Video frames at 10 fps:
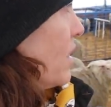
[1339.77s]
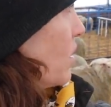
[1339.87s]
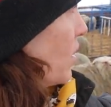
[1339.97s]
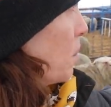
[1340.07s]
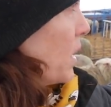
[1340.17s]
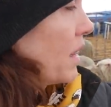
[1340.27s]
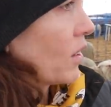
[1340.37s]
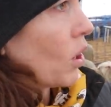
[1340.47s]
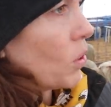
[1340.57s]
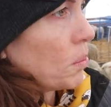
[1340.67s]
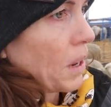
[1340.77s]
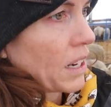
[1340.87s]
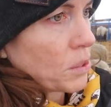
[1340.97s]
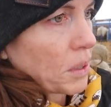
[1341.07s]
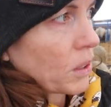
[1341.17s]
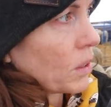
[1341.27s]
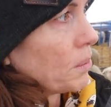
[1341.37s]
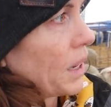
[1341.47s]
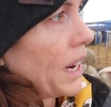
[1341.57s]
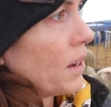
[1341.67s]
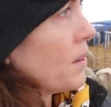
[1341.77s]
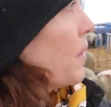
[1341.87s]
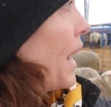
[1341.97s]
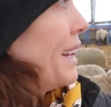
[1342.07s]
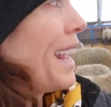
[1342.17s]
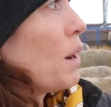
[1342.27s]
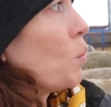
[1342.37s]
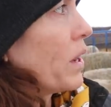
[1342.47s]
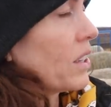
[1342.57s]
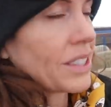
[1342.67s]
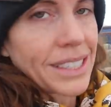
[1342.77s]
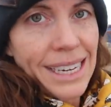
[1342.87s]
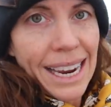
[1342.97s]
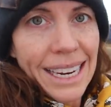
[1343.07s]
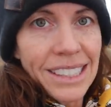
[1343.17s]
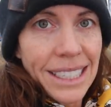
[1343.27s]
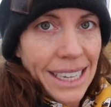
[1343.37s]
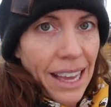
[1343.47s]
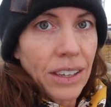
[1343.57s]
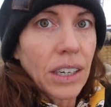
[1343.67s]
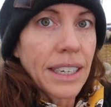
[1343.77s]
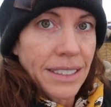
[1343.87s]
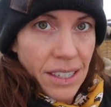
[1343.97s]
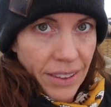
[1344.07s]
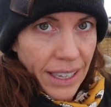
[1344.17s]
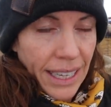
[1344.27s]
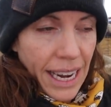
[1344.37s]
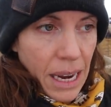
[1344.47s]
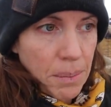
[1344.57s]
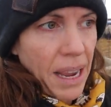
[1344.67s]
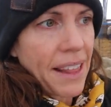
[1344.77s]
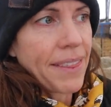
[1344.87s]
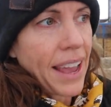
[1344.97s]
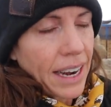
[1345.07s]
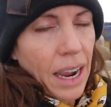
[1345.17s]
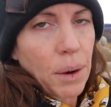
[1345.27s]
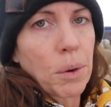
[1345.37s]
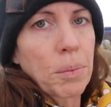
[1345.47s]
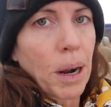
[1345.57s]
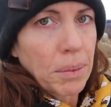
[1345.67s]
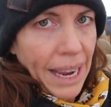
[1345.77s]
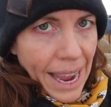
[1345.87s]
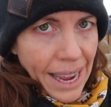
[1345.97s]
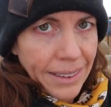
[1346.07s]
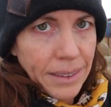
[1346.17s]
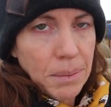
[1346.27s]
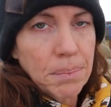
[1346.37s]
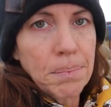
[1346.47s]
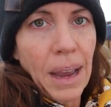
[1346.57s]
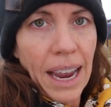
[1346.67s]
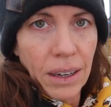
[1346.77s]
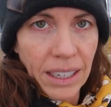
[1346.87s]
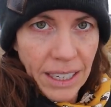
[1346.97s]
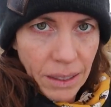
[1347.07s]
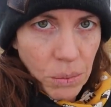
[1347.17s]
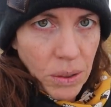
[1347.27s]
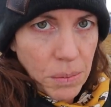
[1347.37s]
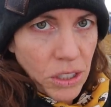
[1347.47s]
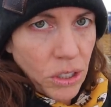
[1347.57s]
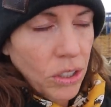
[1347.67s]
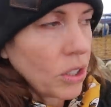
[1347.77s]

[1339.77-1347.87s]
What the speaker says: So they'll be in their own management group now. And they will stay together until they lamb, and then I will probably add them back in with mature